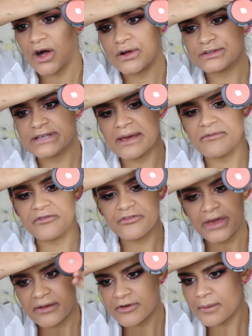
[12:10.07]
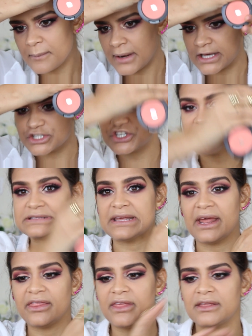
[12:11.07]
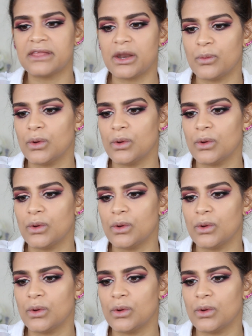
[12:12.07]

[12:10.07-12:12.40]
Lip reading: all-time favorite blushes, and I think that it